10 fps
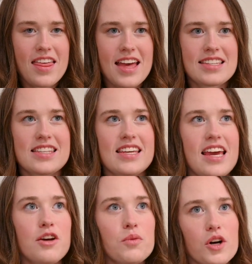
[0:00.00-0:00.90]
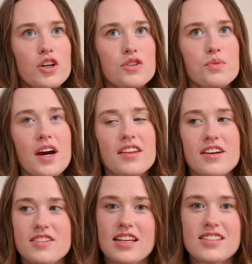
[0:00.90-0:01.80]
it's in a world where
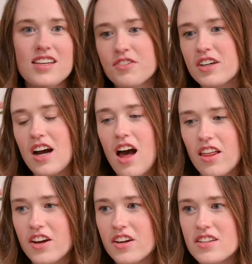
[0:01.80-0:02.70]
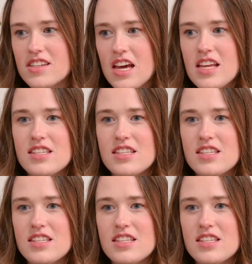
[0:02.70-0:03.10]
there's like different colors